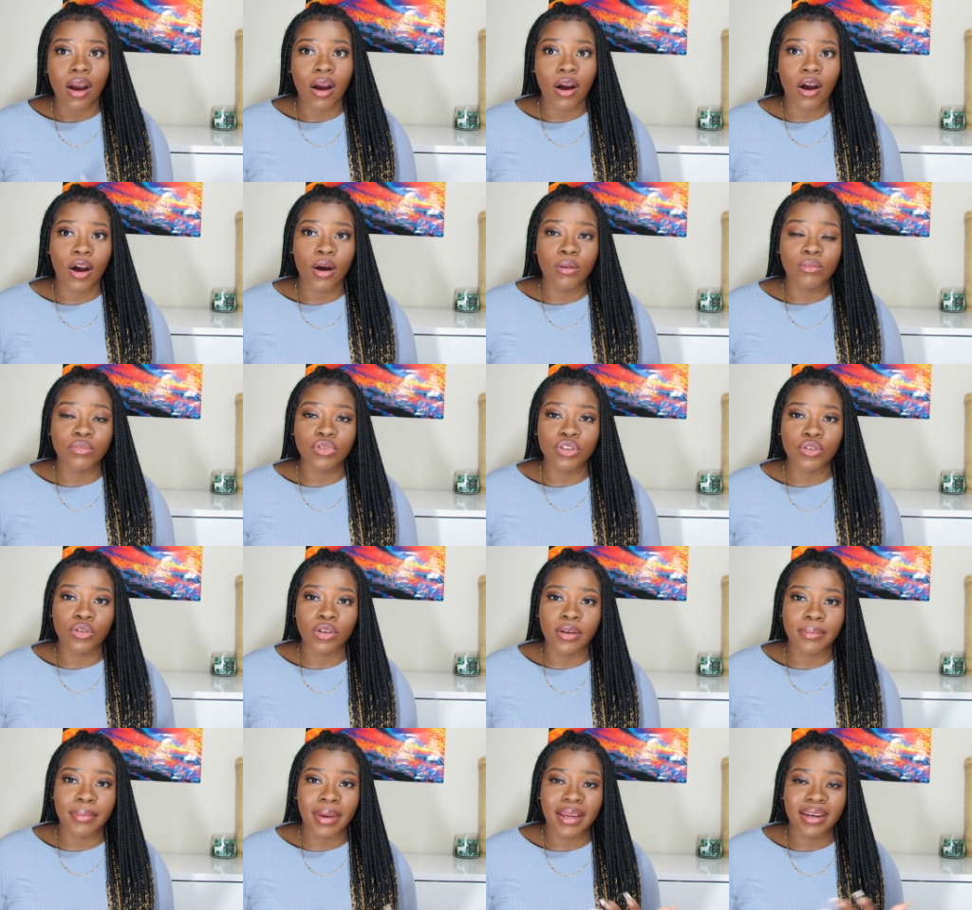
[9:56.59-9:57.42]
Um
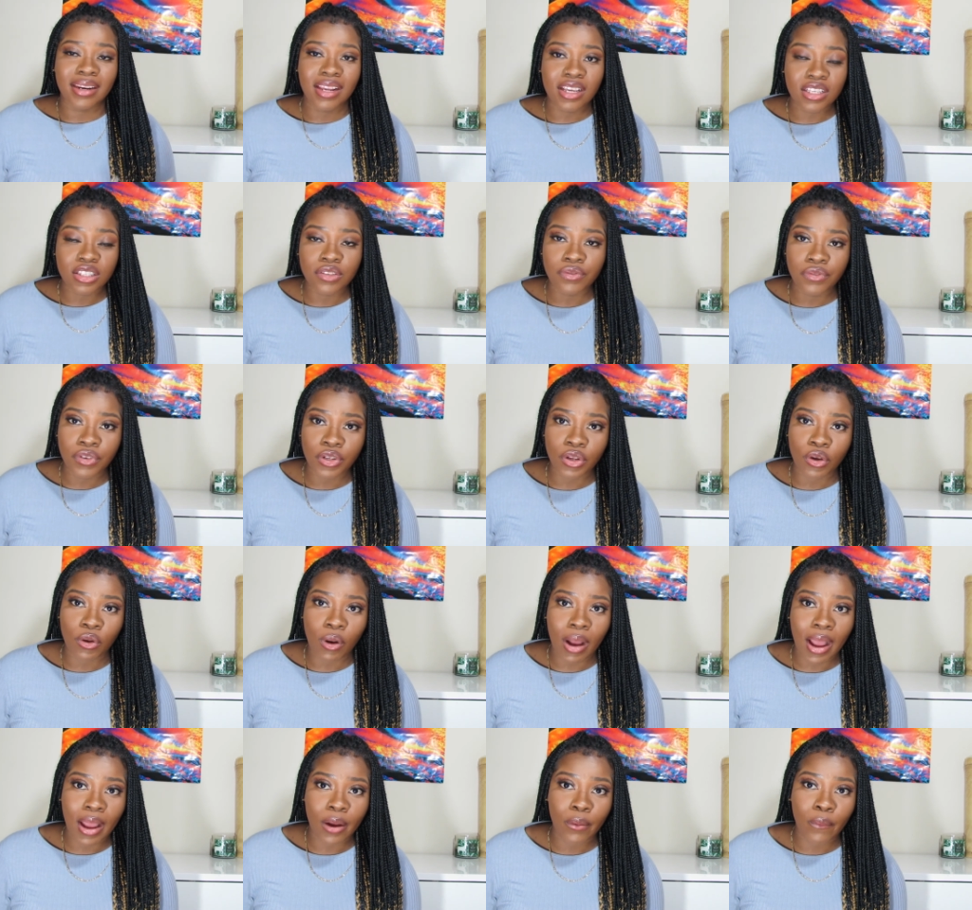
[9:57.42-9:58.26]
so in my next
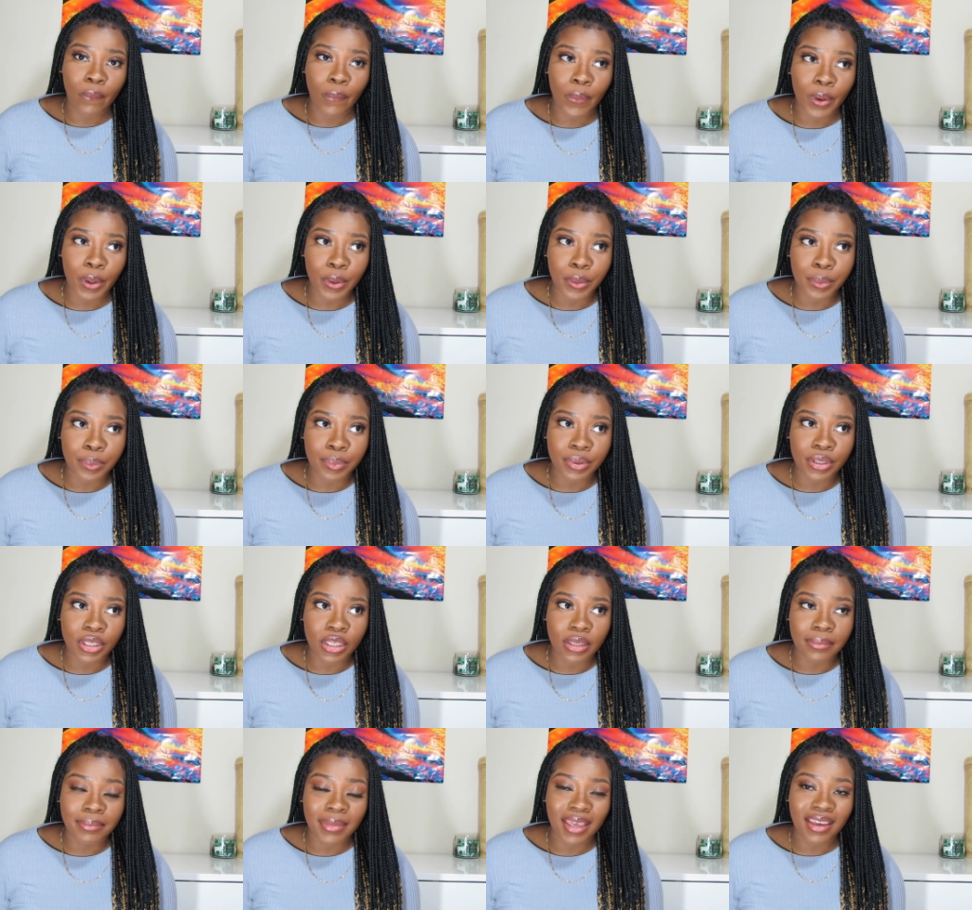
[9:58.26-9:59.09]
video, I will
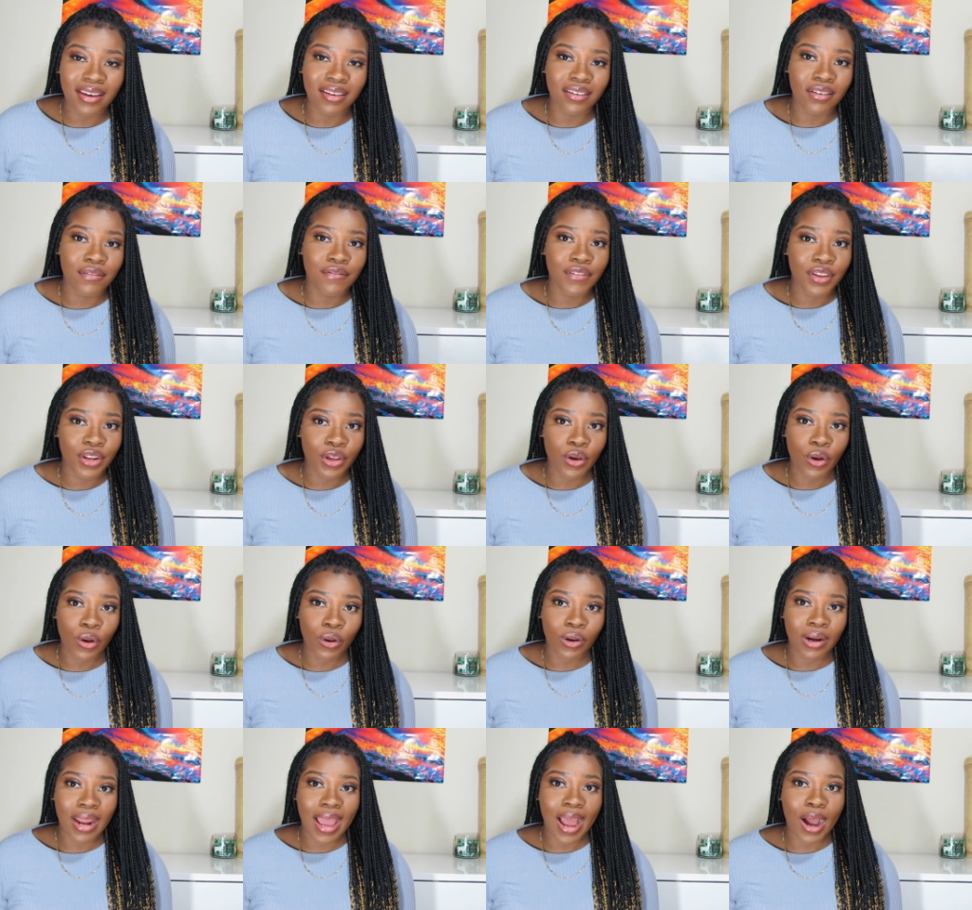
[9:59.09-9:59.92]
be making a
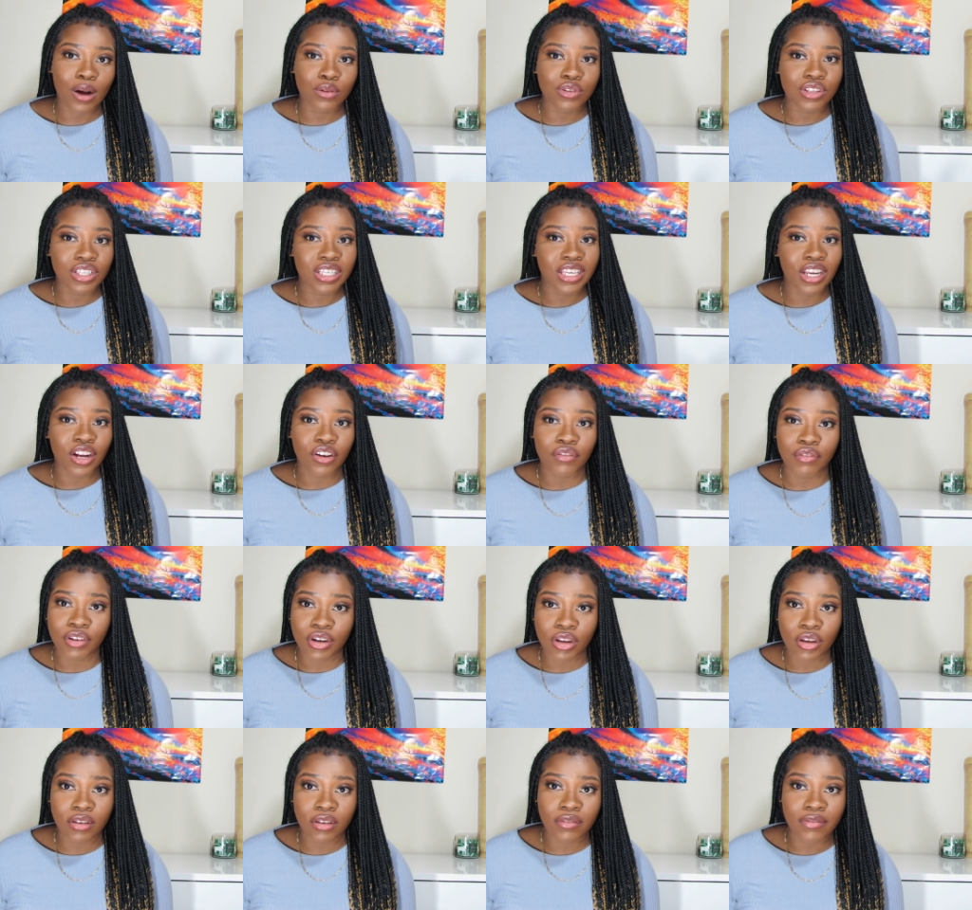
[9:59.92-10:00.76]
video on how to get
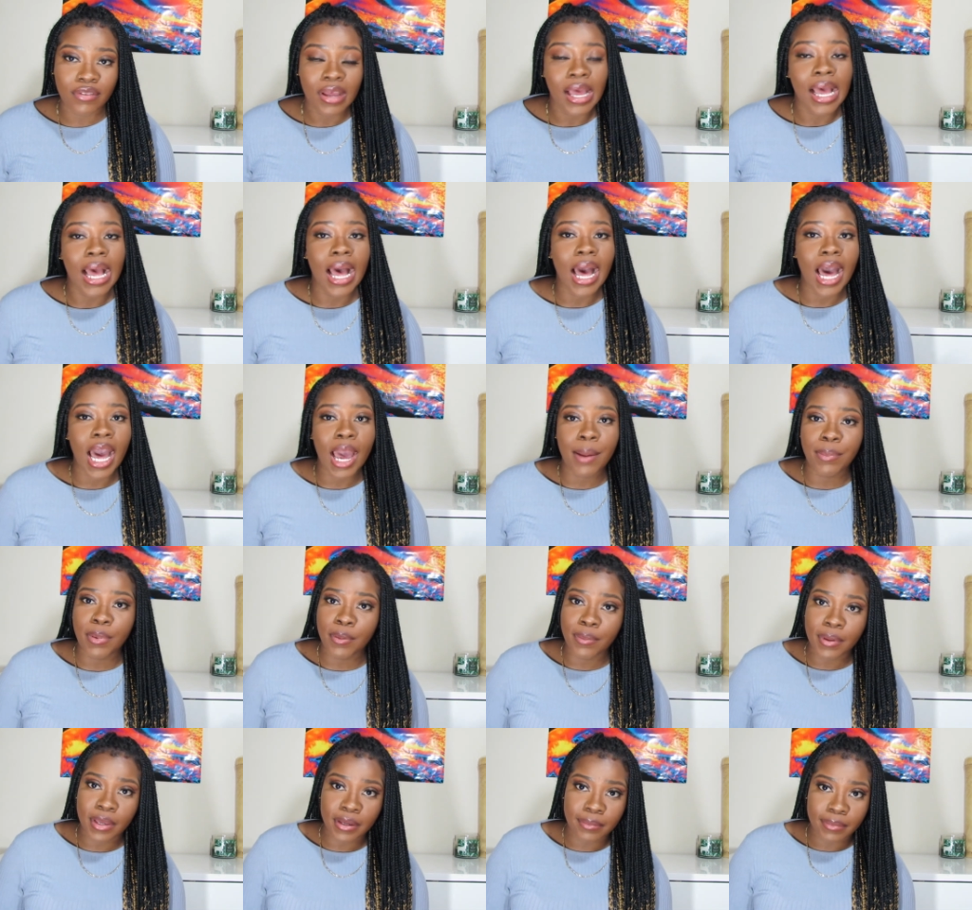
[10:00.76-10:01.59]
rid of
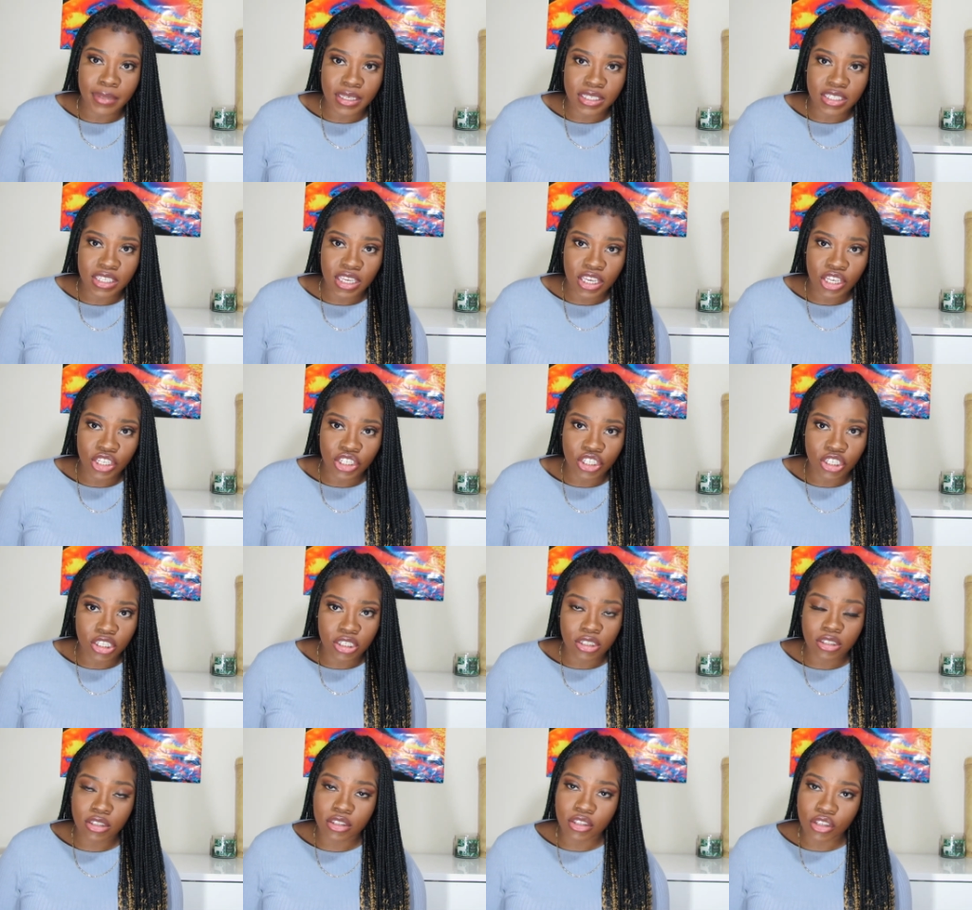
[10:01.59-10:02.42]

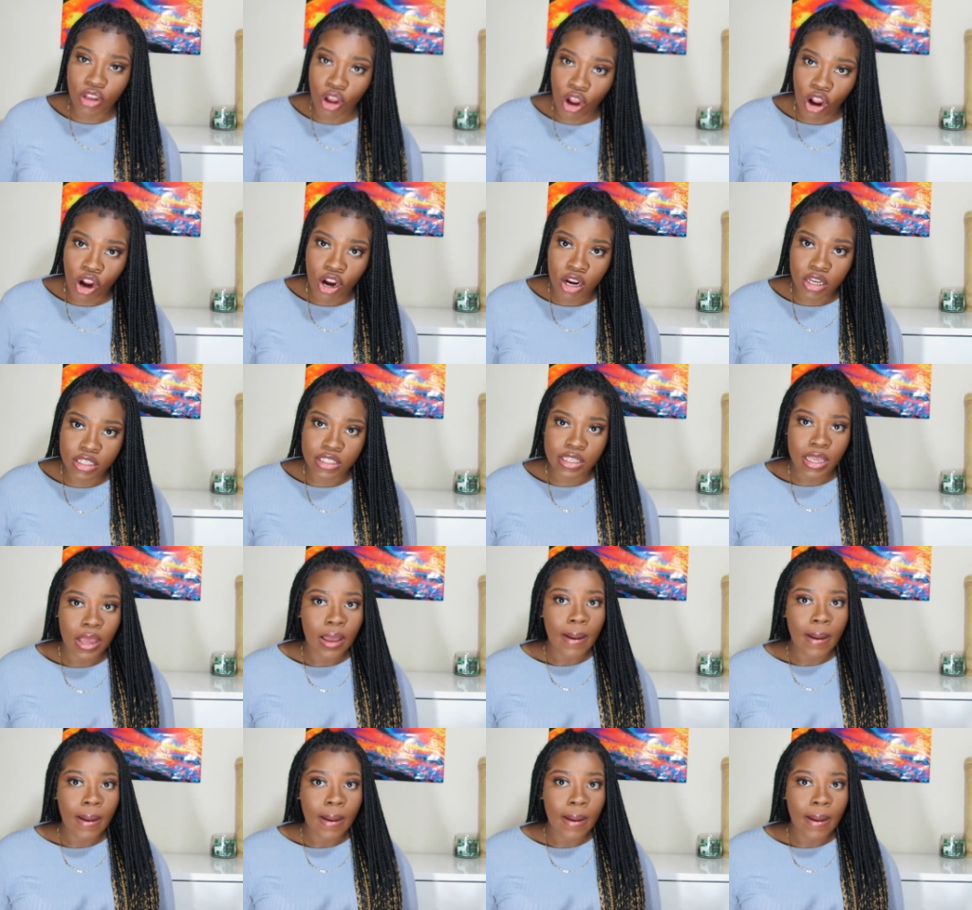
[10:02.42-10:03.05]
hyperpigmentation scars